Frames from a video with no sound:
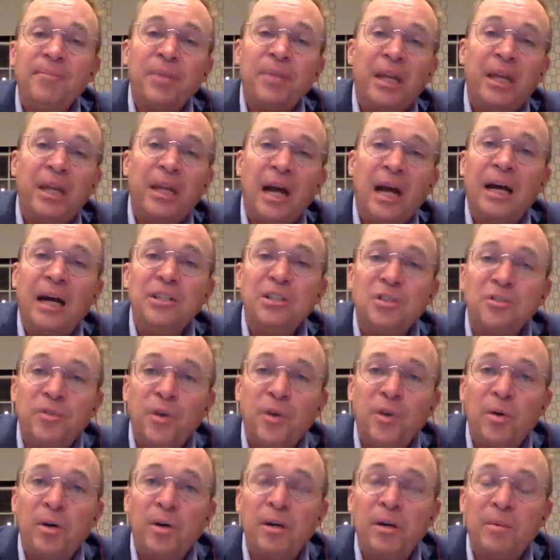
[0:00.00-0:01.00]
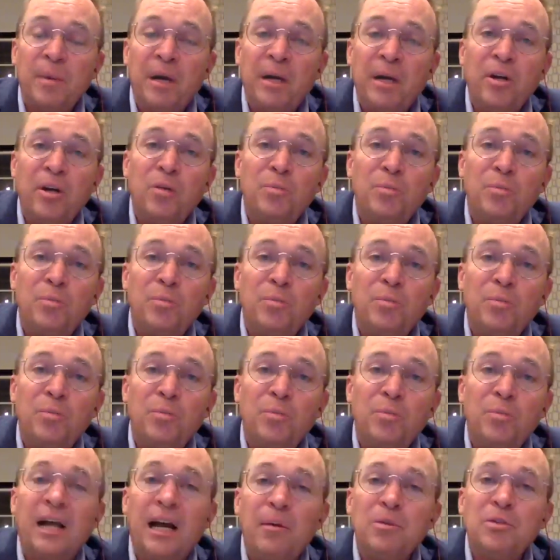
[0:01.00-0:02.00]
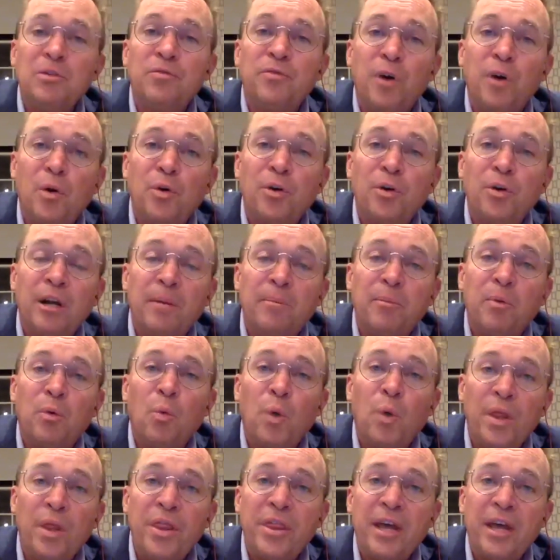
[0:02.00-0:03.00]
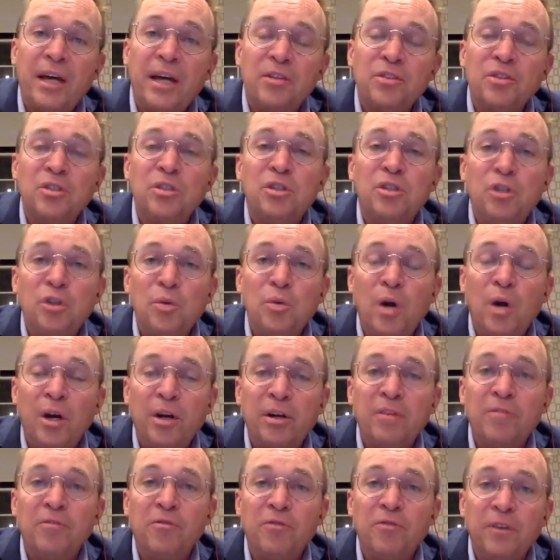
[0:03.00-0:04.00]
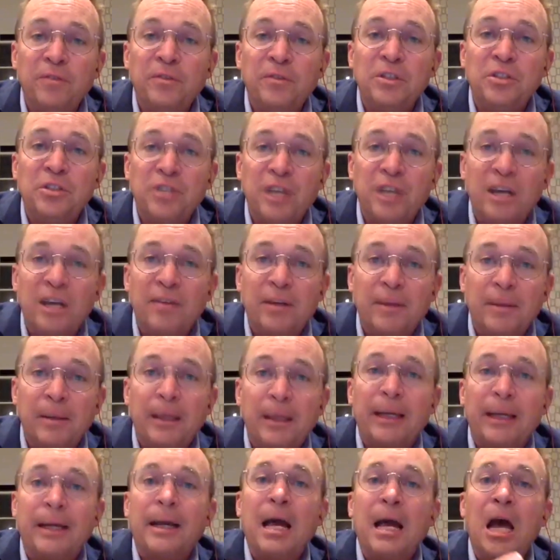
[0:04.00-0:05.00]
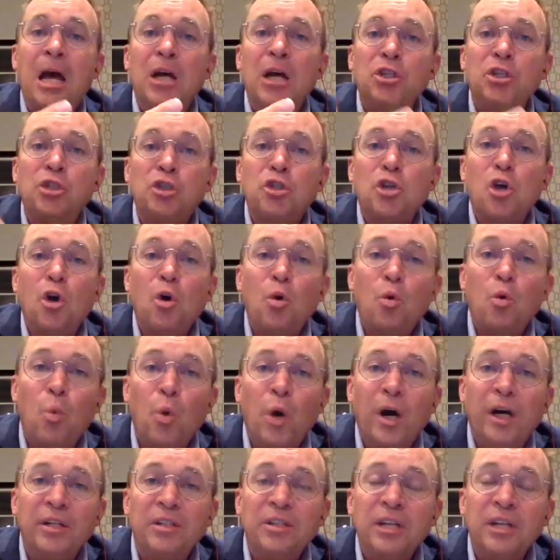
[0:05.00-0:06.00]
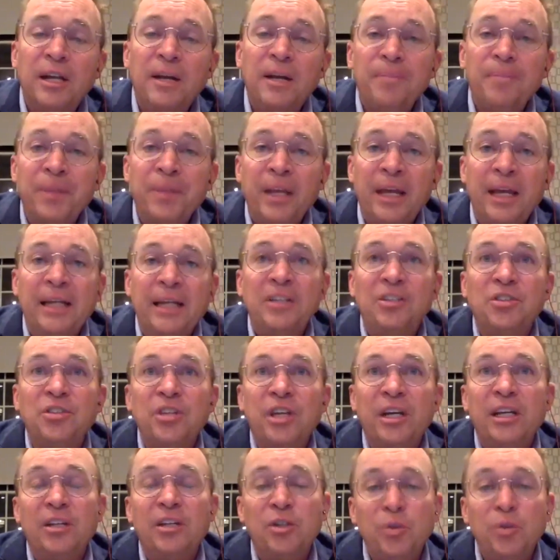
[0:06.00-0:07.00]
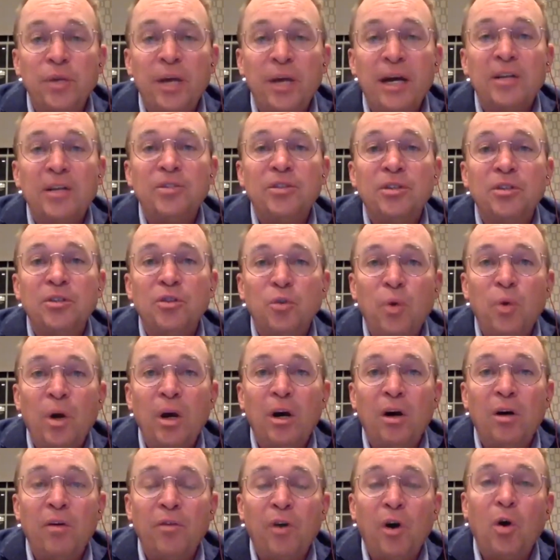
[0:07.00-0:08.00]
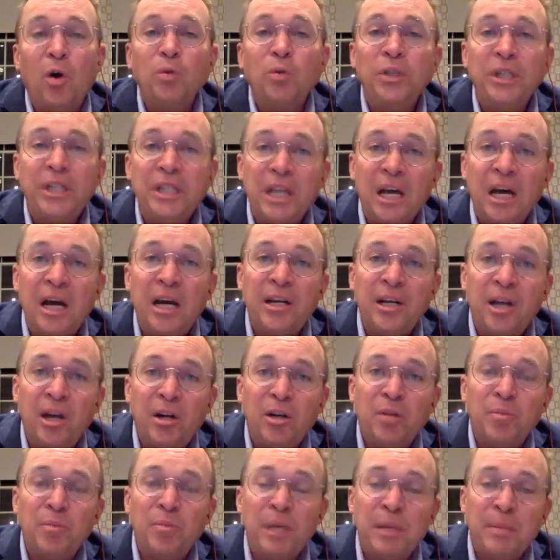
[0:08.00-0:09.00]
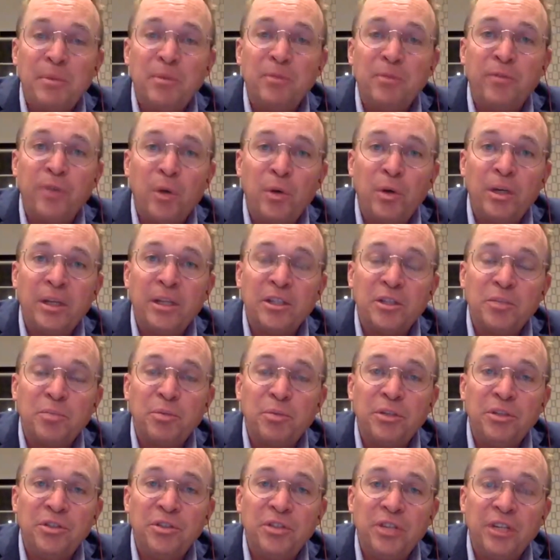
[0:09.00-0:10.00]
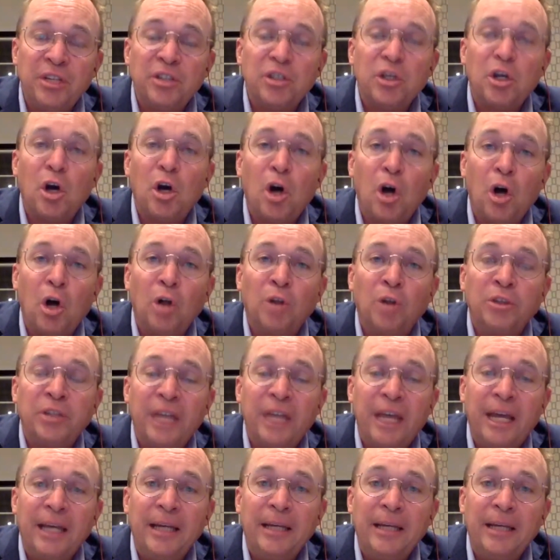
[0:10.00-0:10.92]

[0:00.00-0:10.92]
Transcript: and I just voted at my home precinct, and I was voter number 1,257. I'm like, so what? And he said, in 2012, only 900 people voted in this precinct all day.